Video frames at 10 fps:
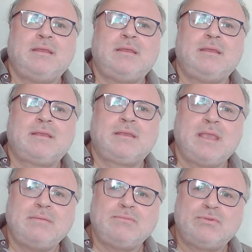uh,
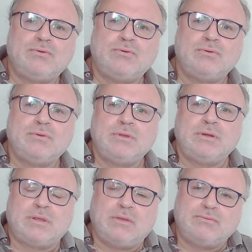came to
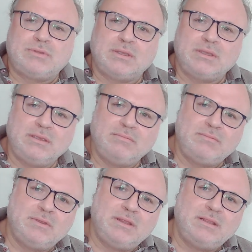encounter
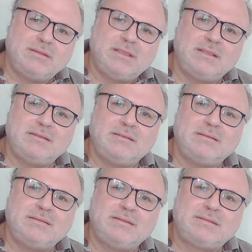him and then
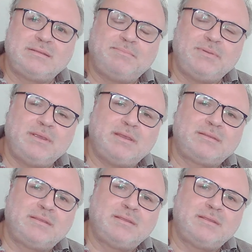disappeared.